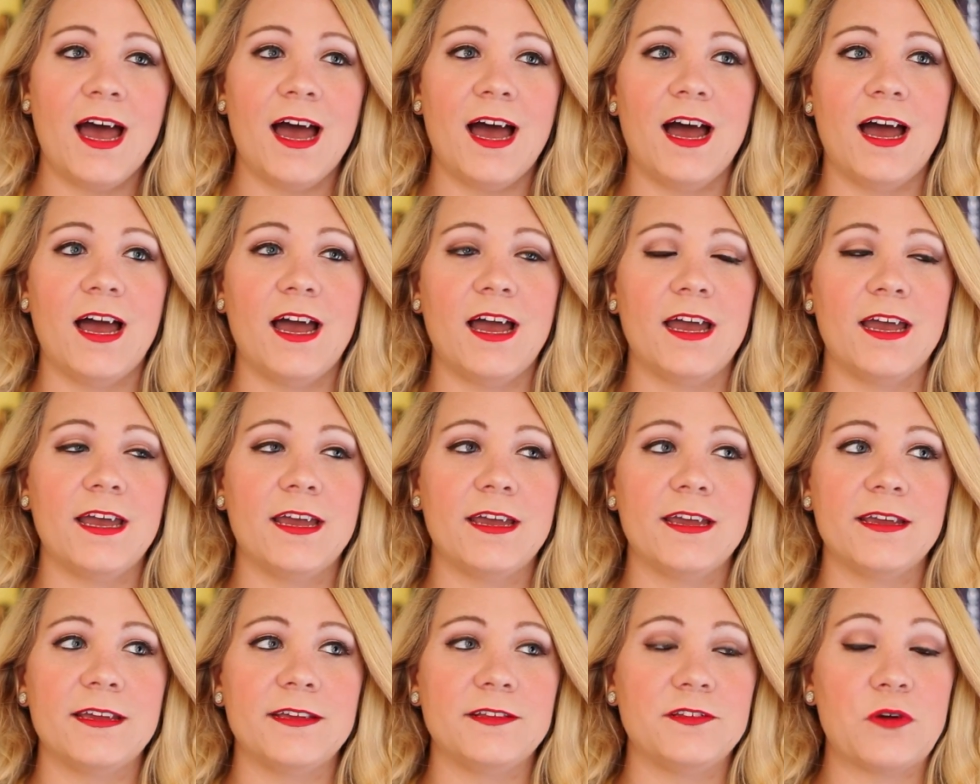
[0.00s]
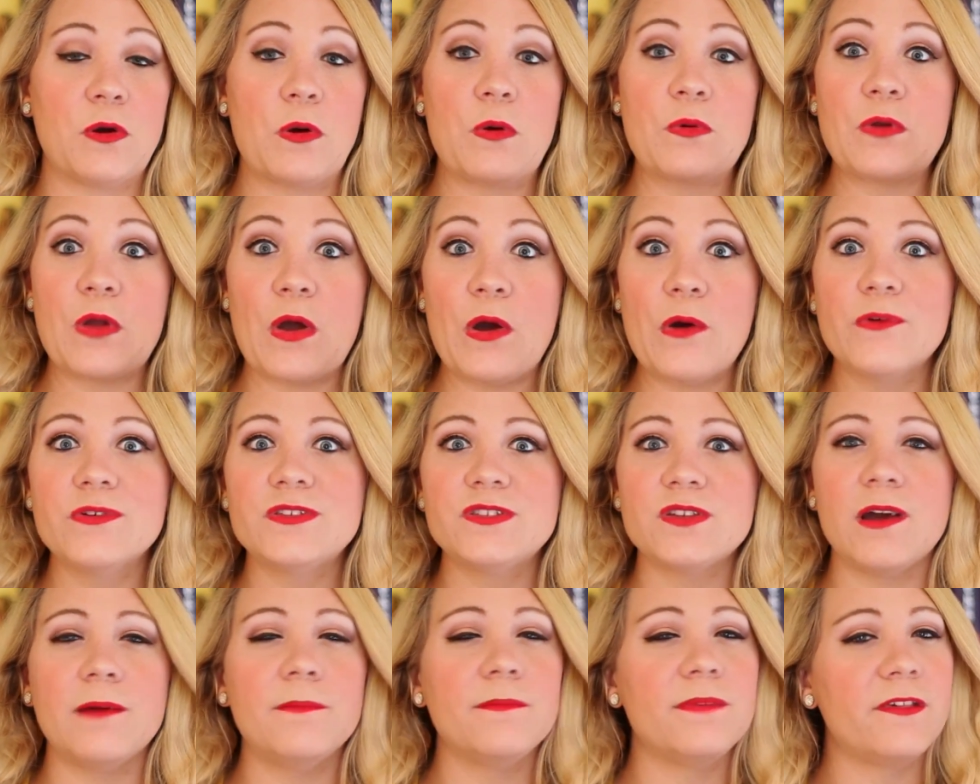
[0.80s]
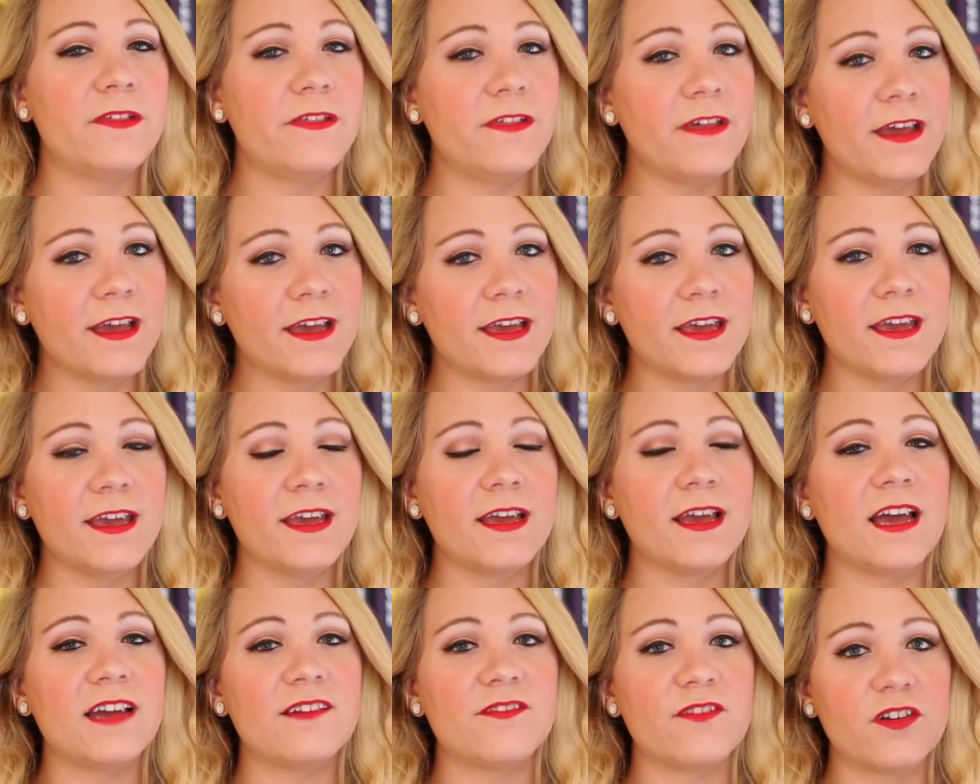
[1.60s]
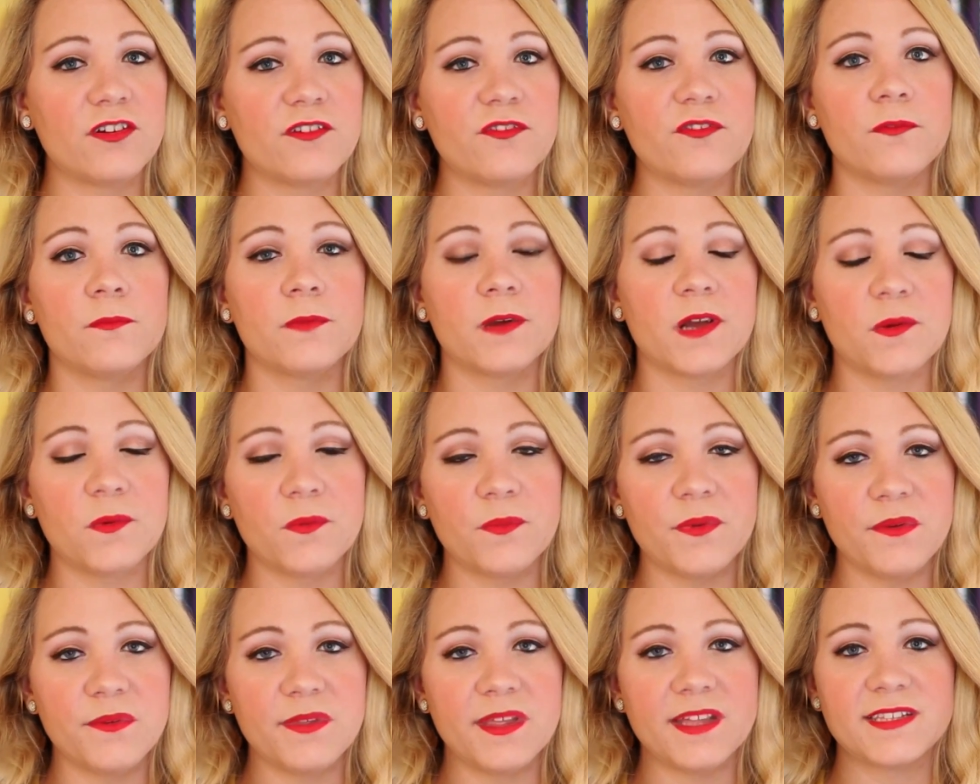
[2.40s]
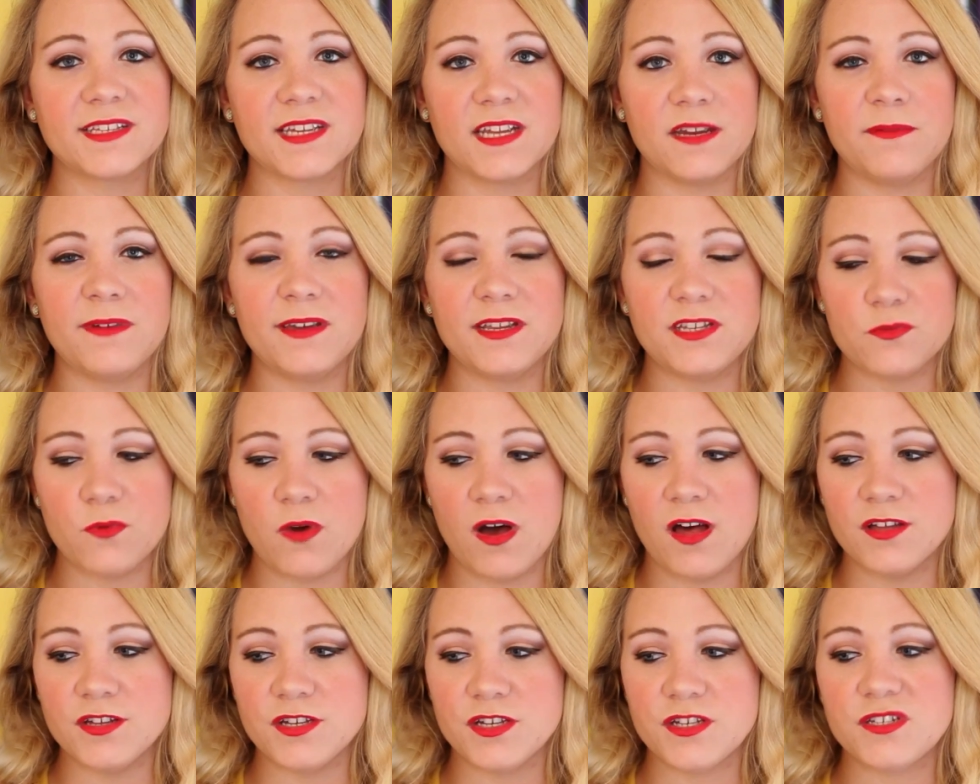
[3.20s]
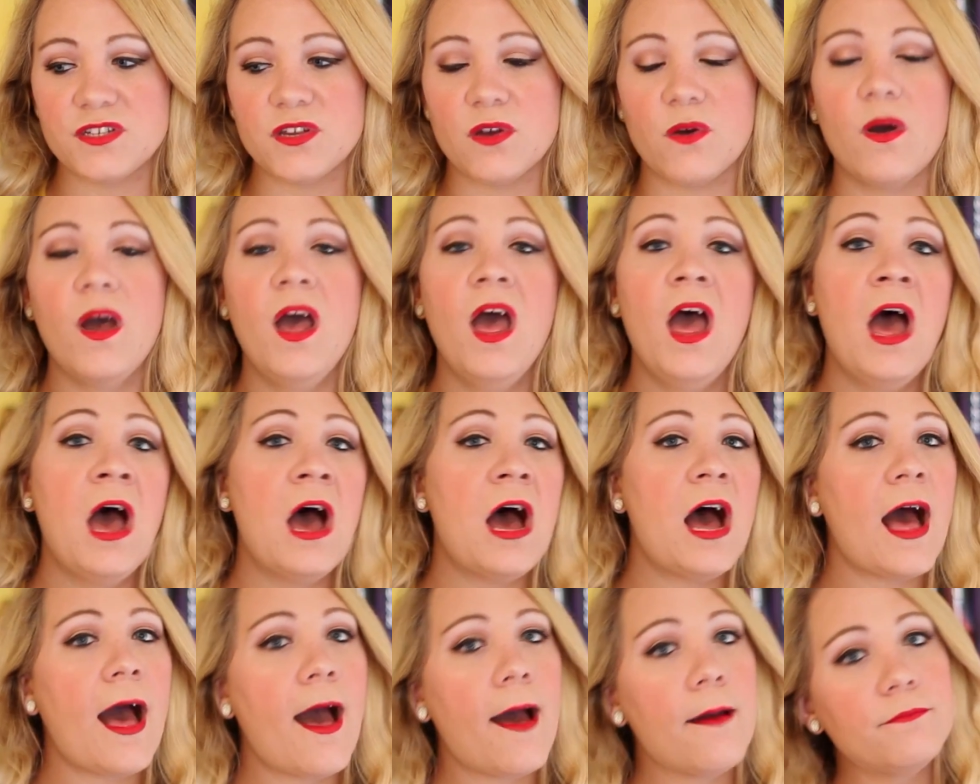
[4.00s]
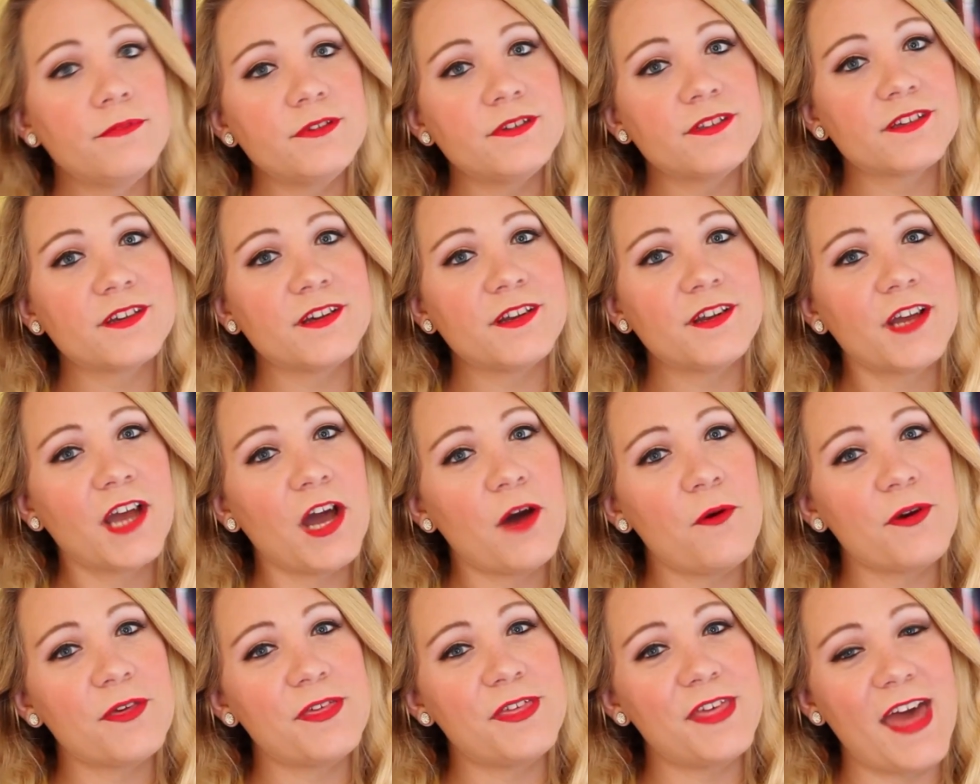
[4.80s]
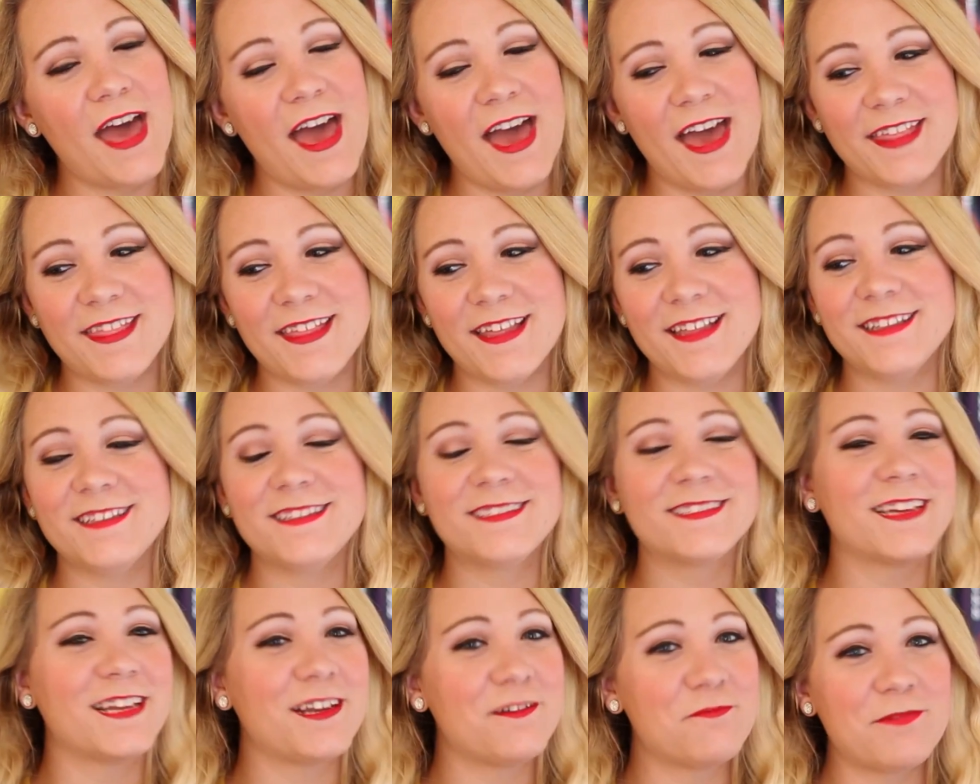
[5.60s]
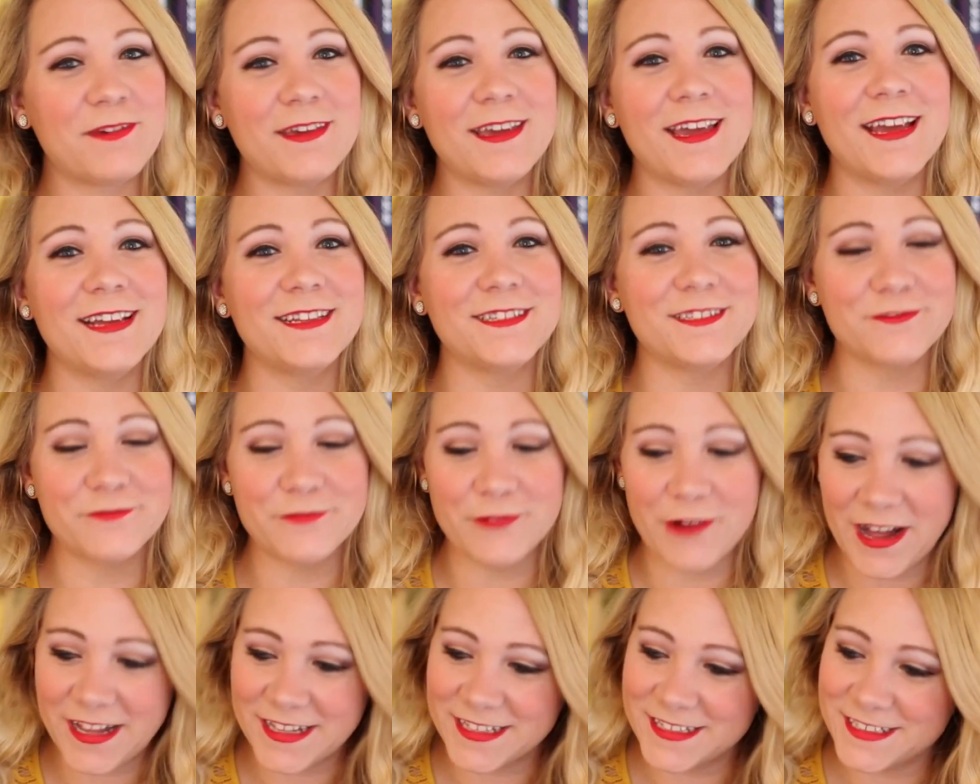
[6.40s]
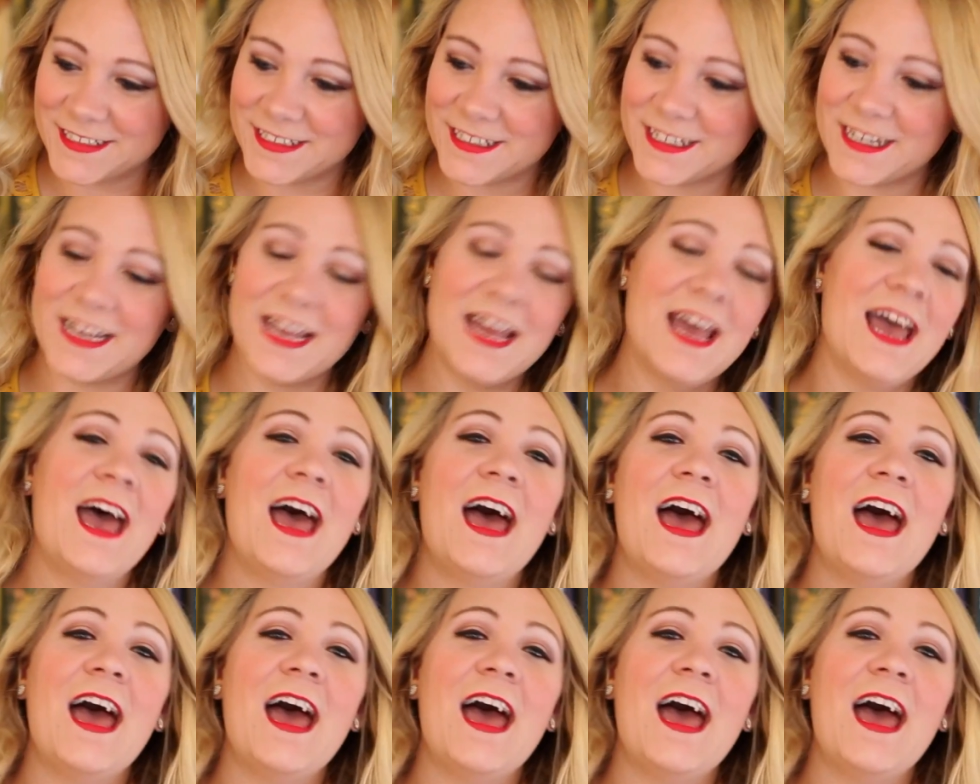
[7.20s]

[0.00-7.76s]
I don't know. So I'm thinking, I've heard from a couple people that's going to be a duology. So I'm just going to go with that, that this is going to be a duology.